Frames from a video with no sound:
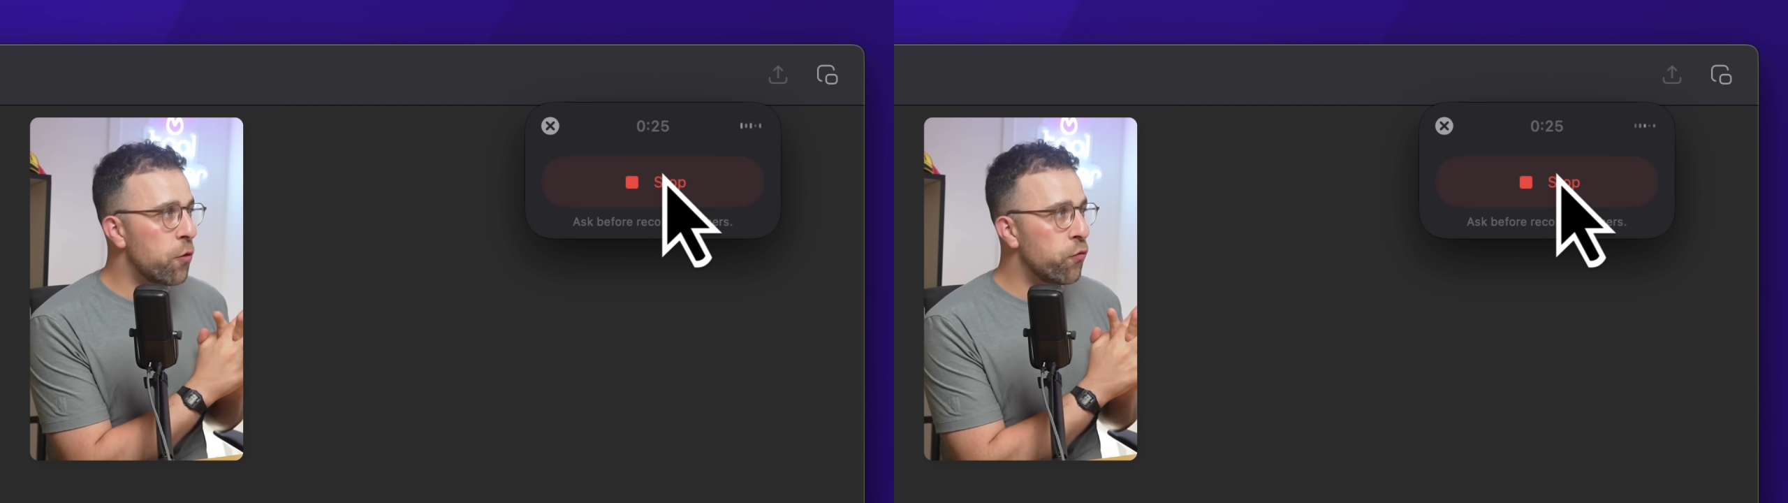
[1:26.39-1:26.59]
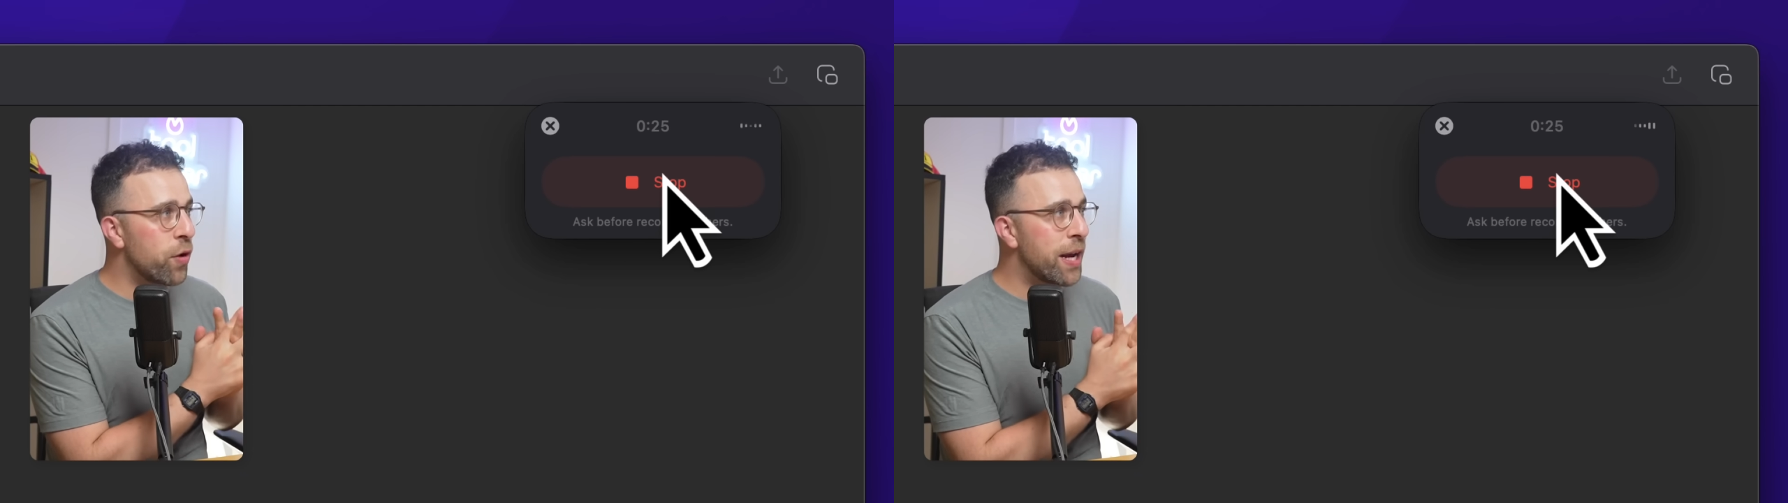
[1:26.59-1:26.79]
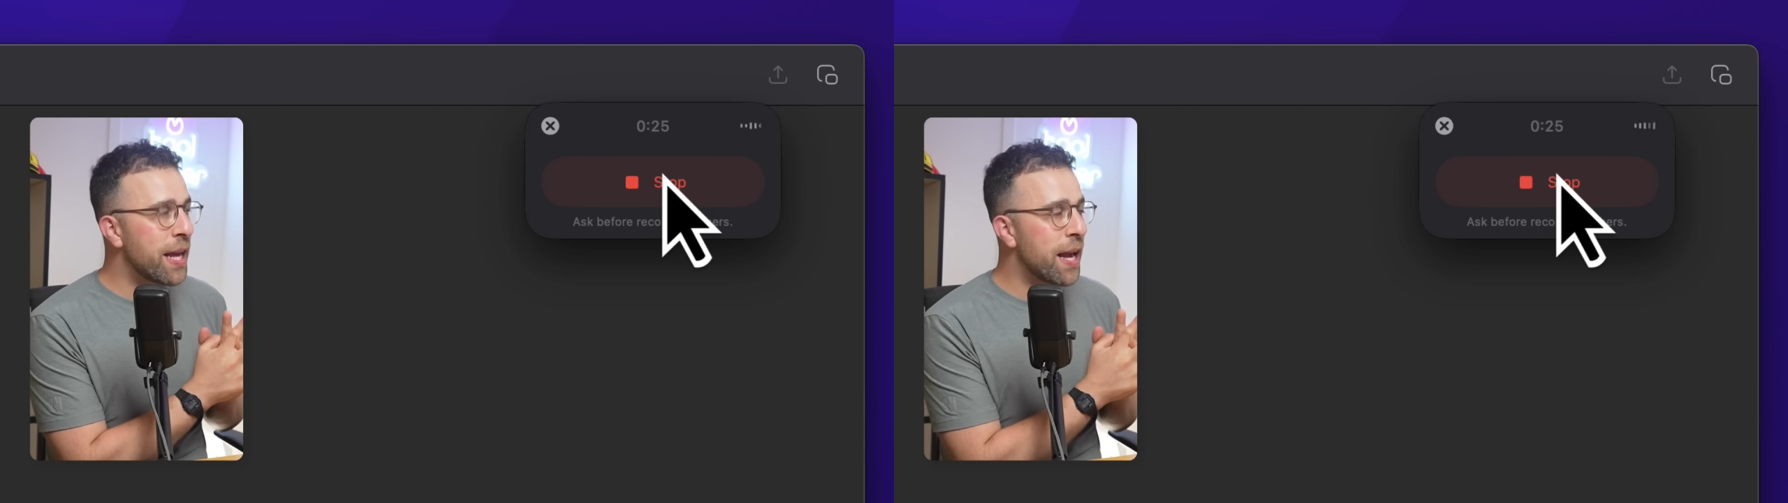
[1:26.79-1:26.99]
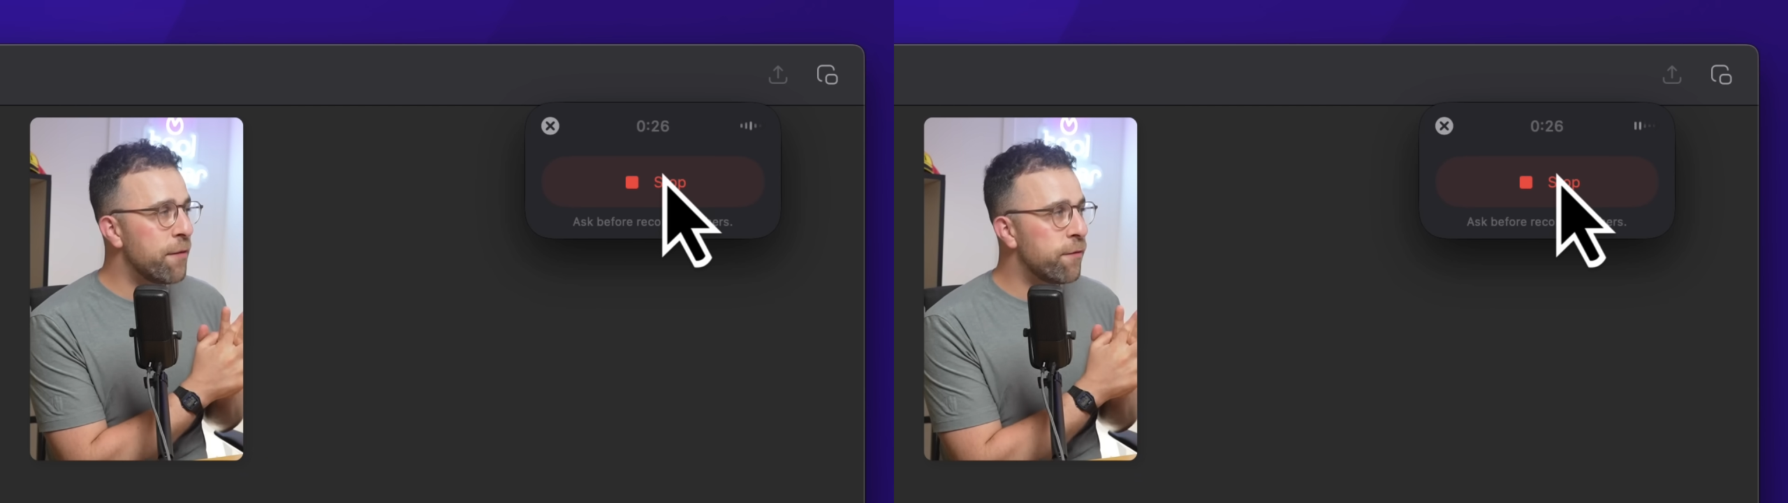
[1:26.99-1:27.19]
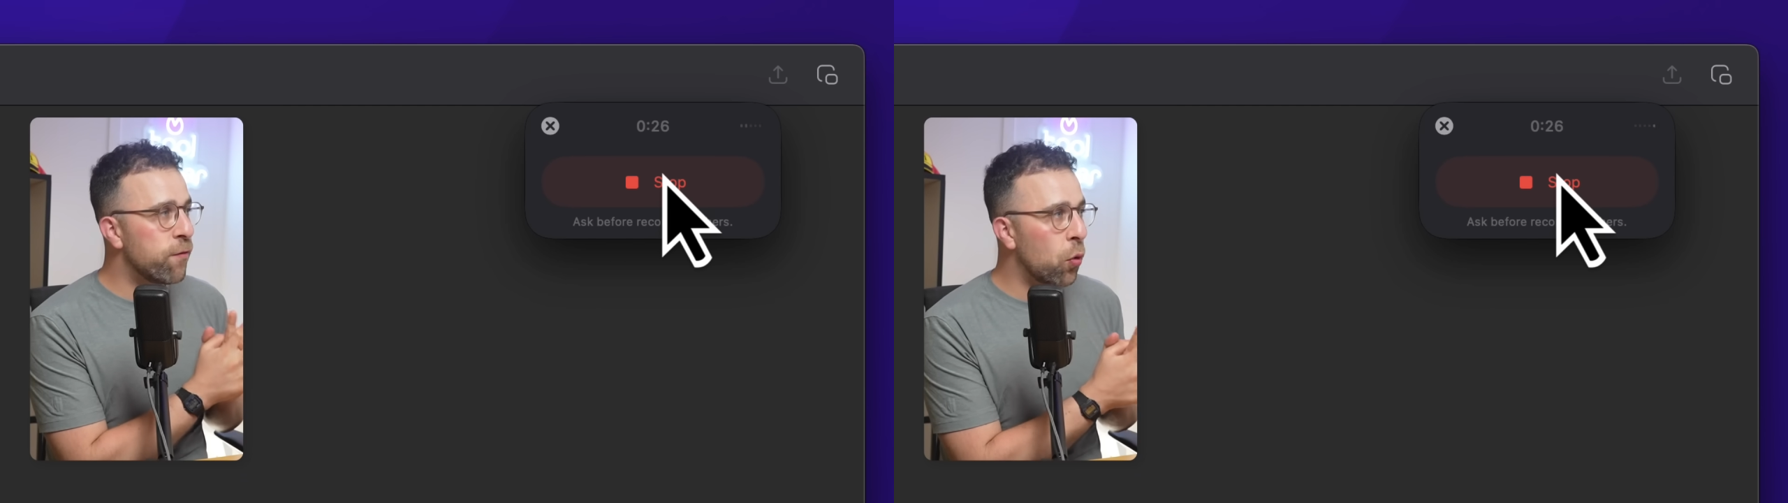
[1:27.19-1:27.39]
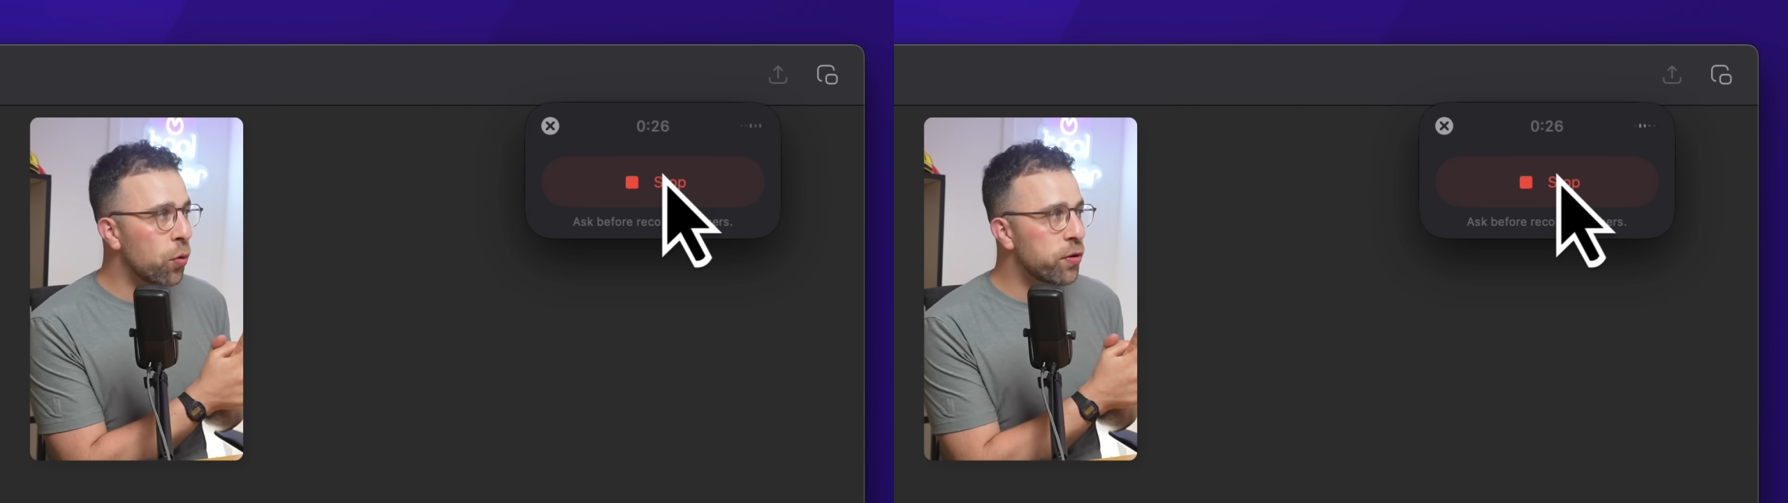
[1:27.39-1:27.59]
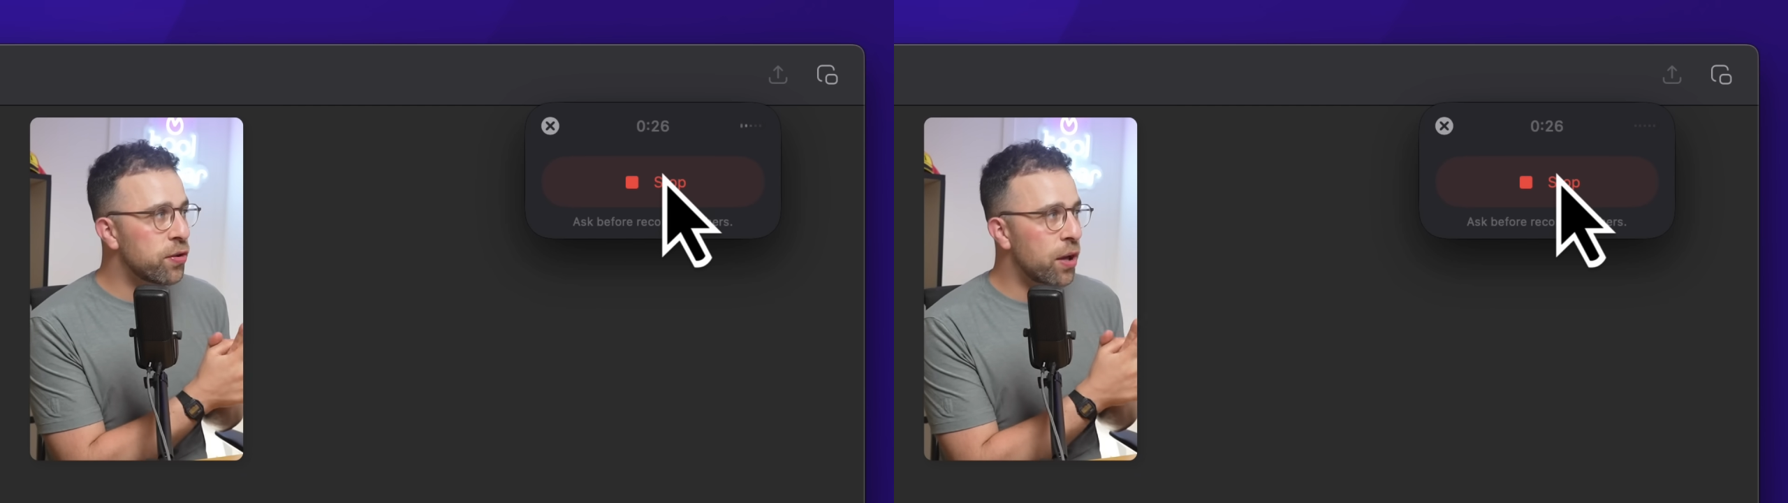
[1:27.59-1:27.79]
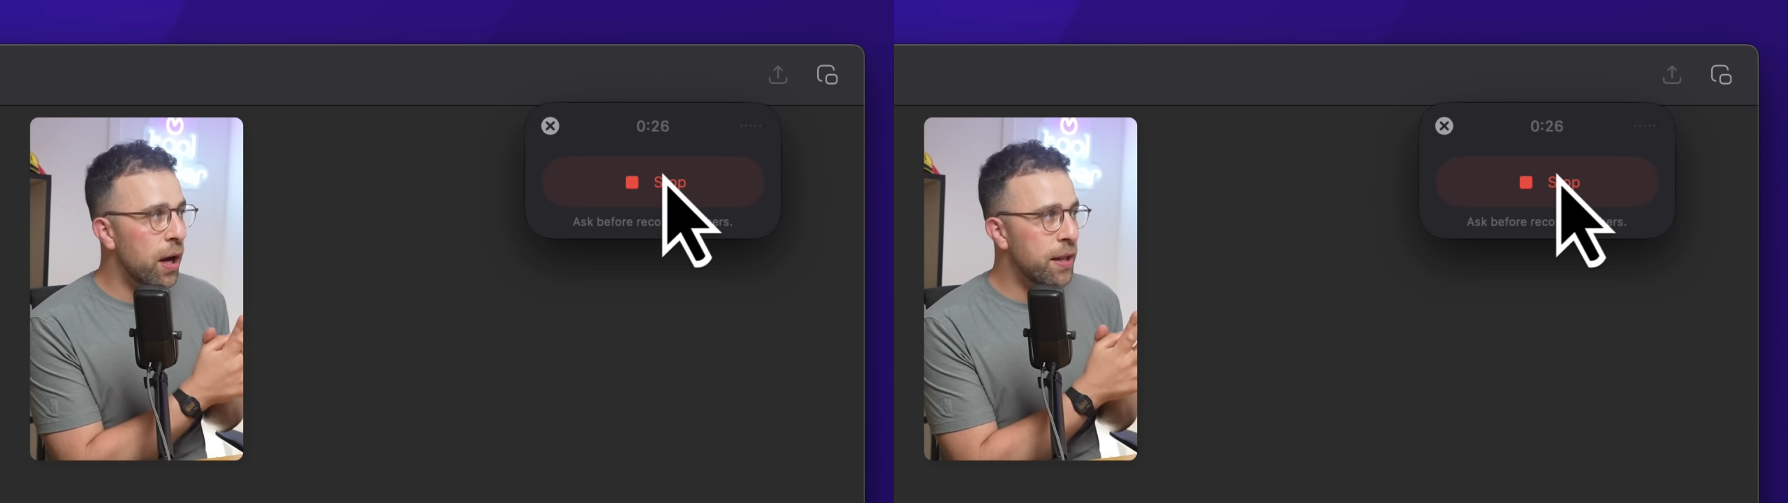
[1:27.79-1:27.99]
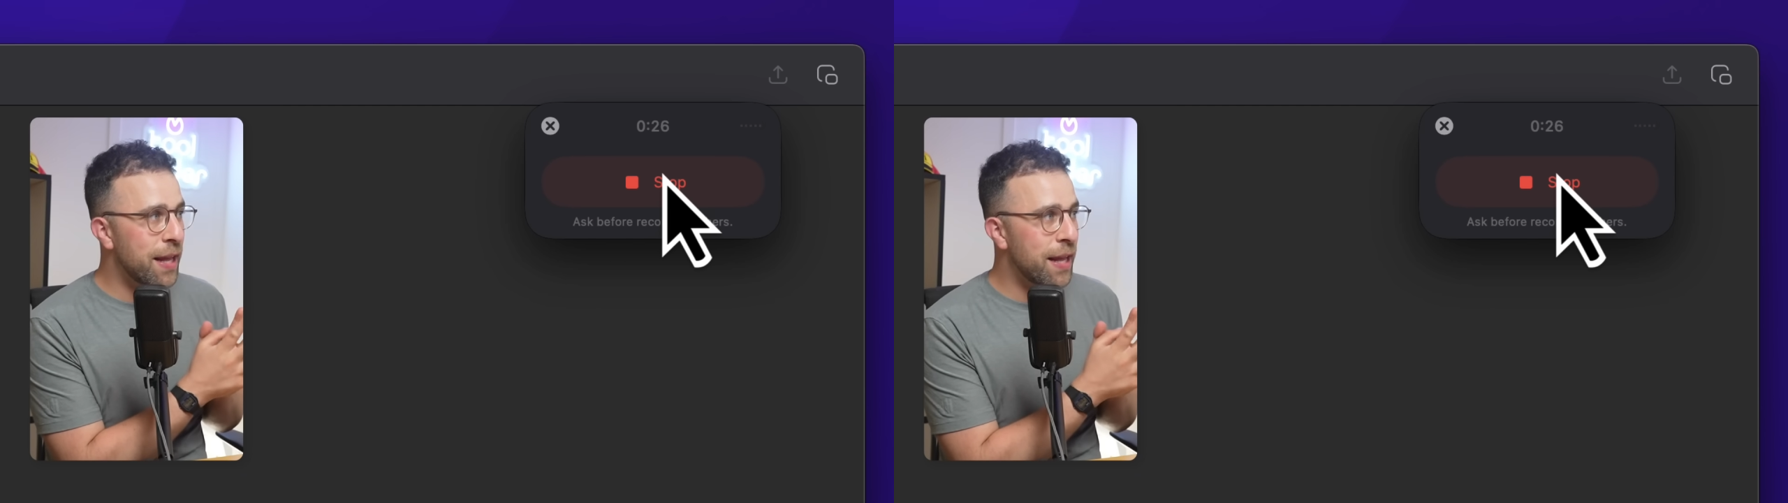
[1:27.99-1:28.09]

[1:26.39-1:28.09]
really enforce uh,